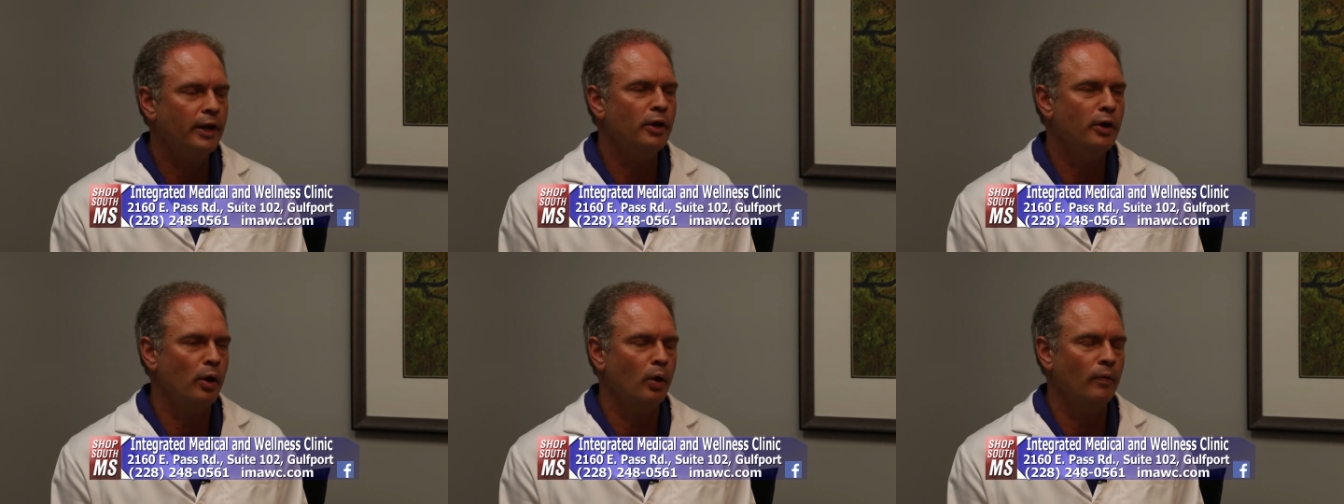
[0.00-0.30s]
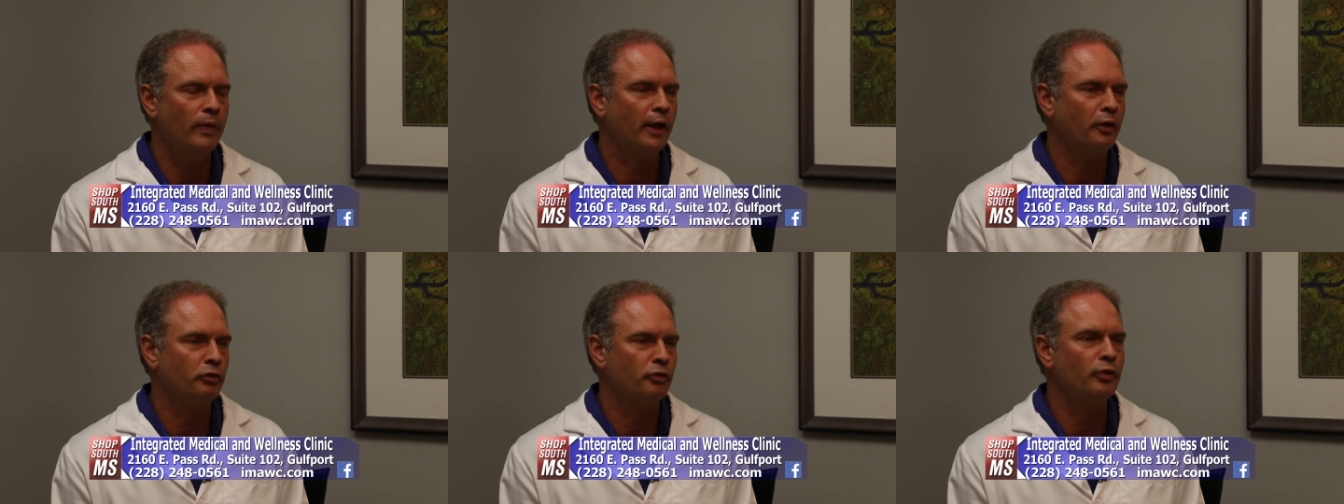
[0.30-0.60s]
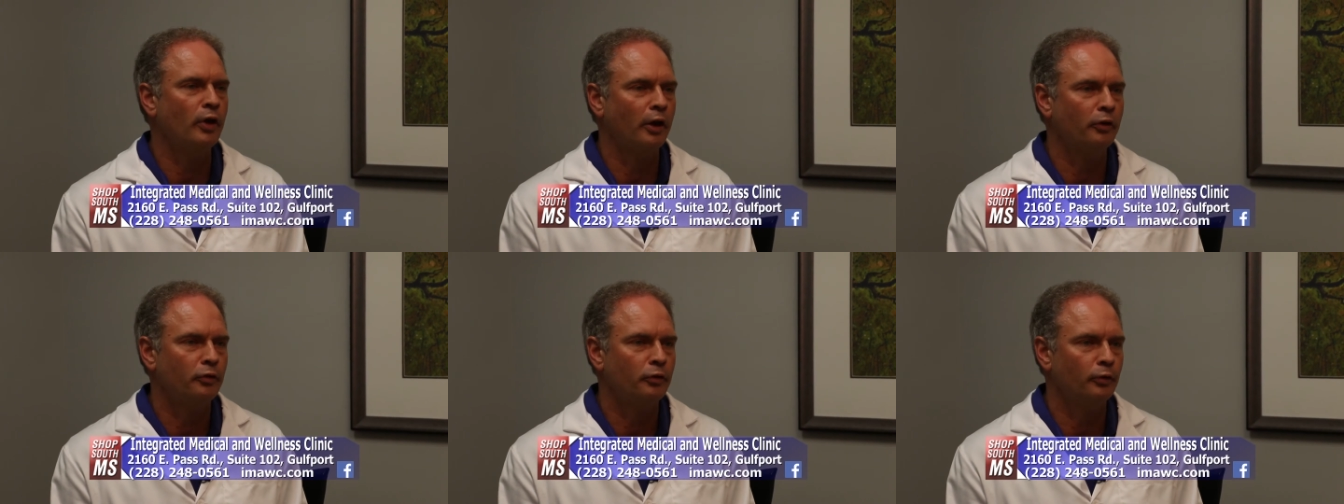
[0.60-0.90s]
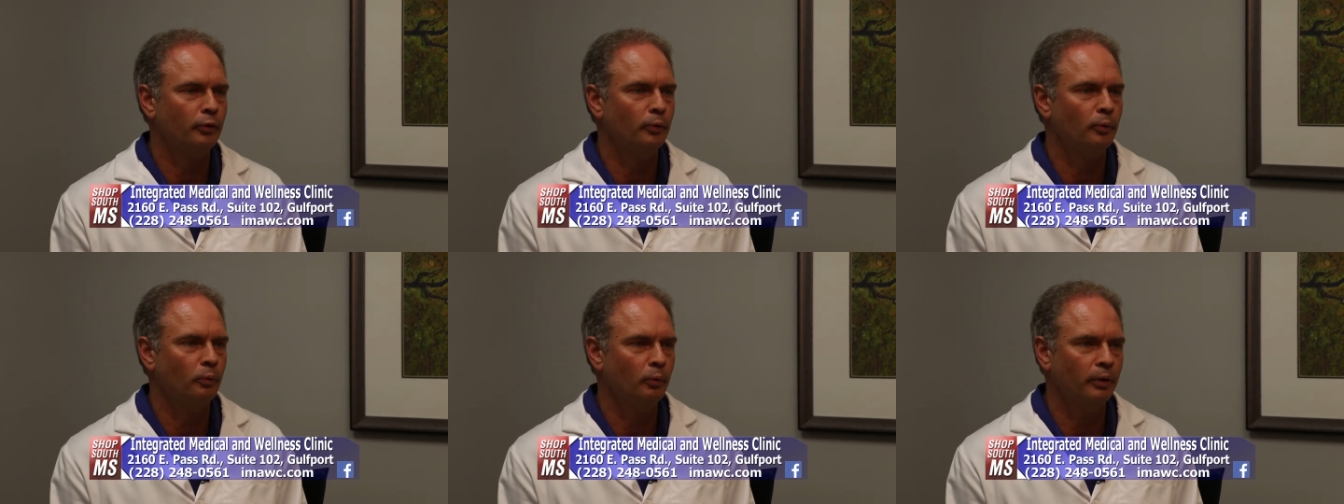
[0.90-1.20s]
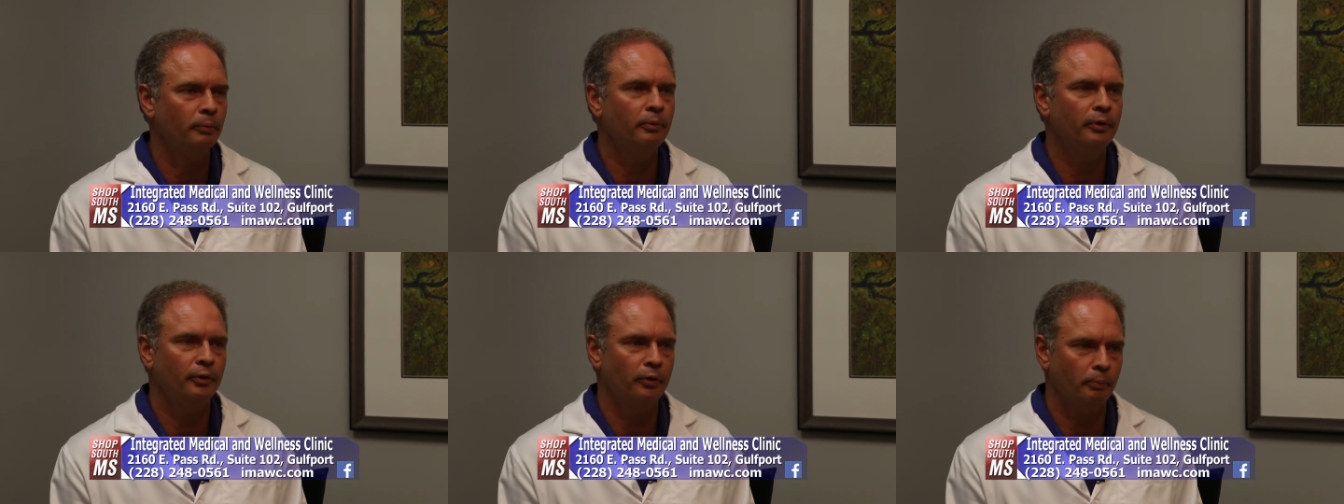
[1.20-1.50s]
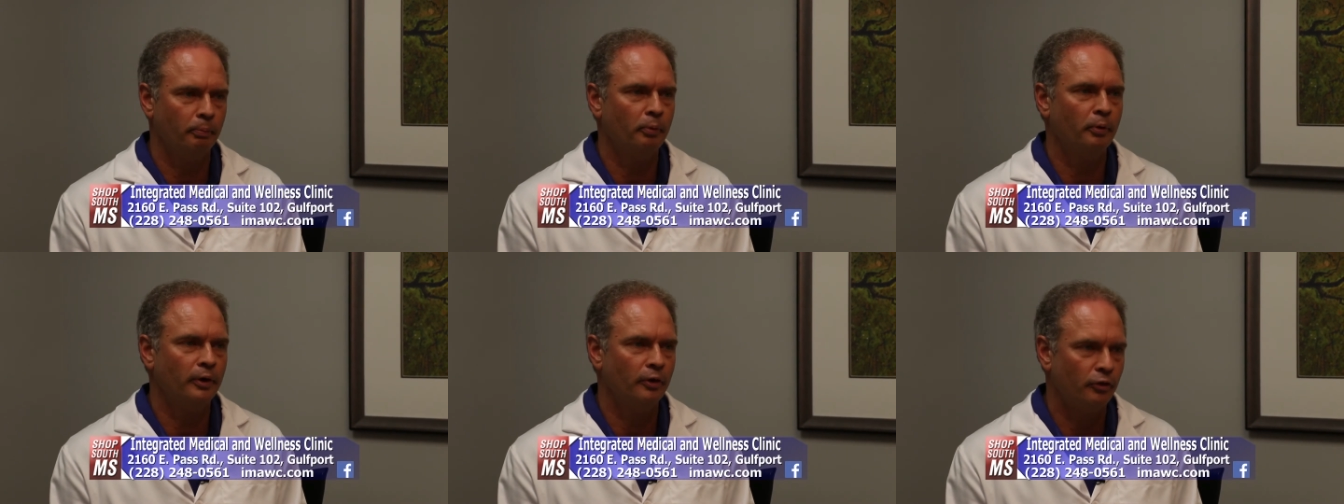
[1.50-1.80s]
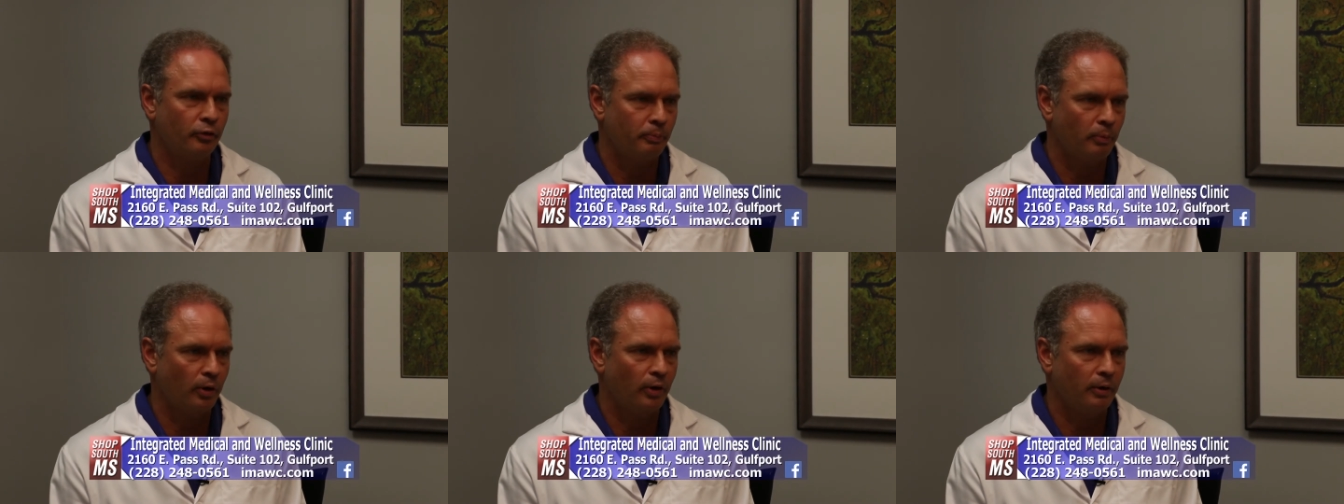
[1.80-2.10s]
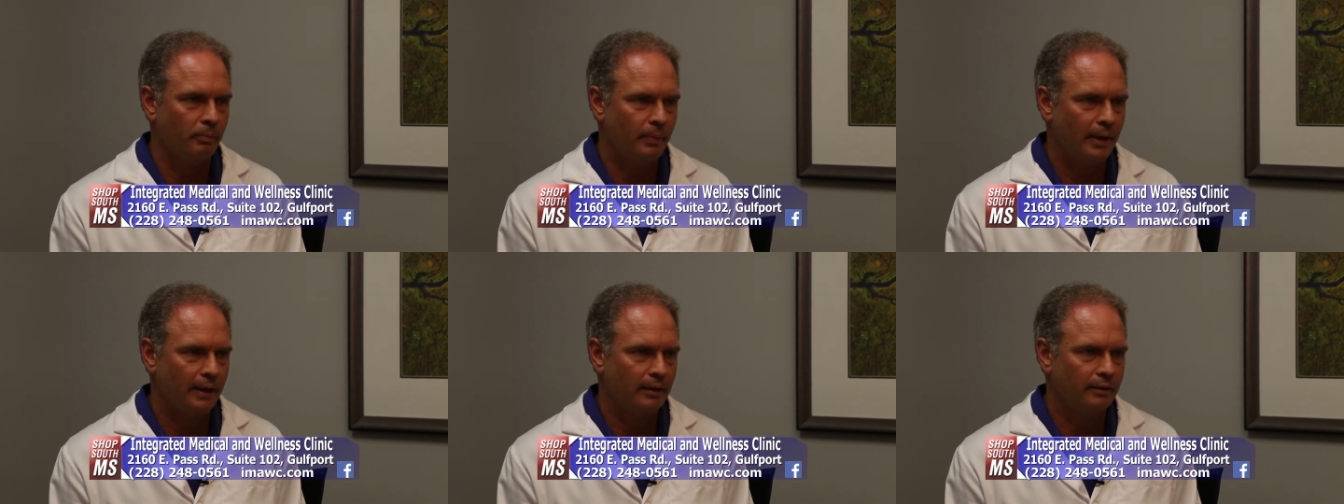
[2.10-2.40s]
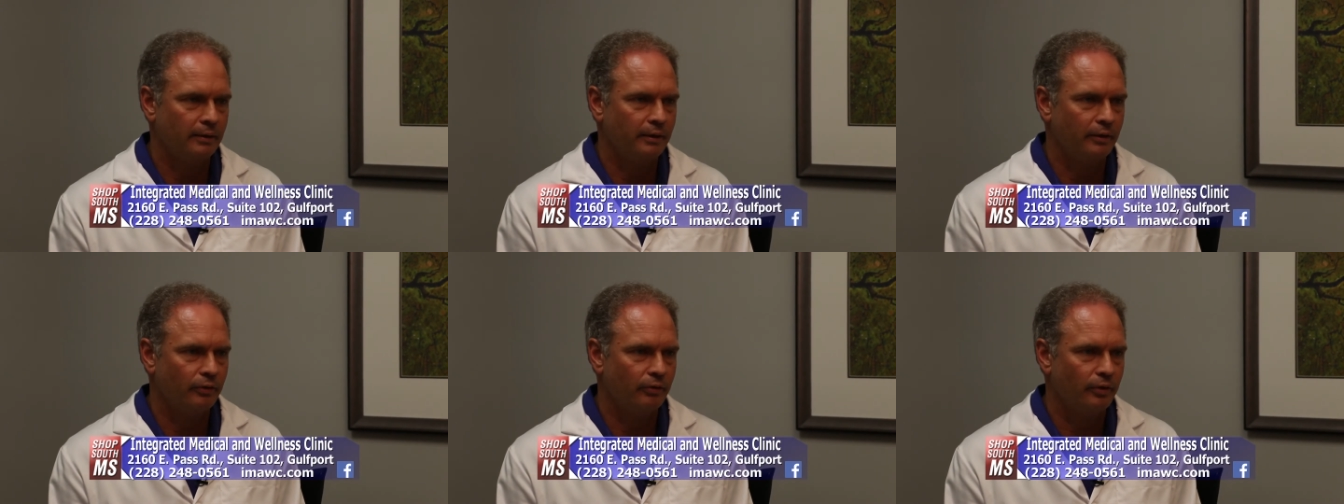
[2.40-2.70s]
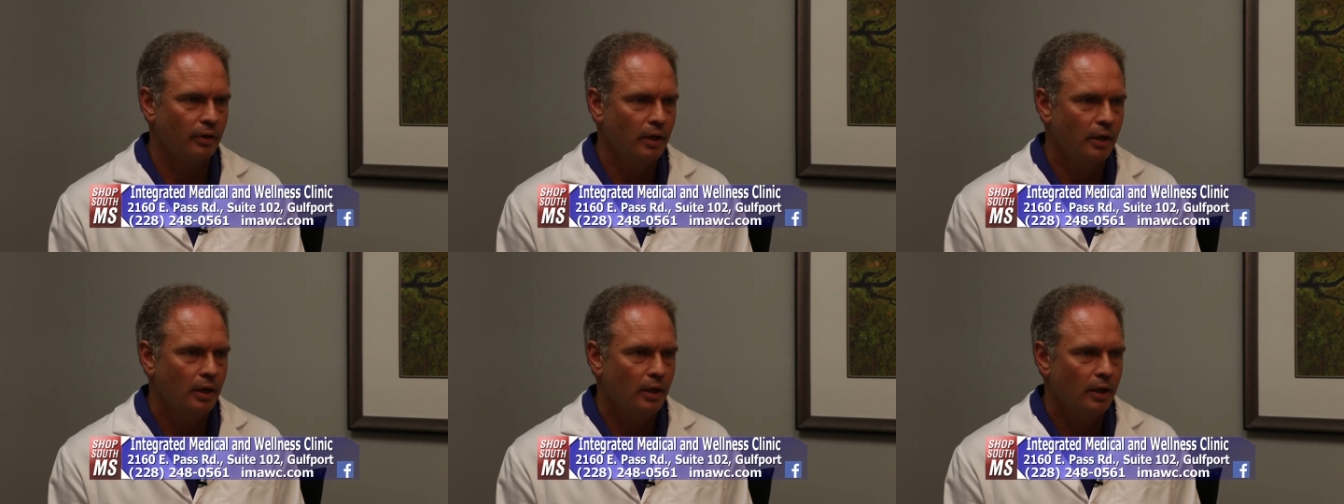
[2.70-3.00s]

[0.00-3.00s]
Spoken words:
know that's not true. Women are pretty smart about this.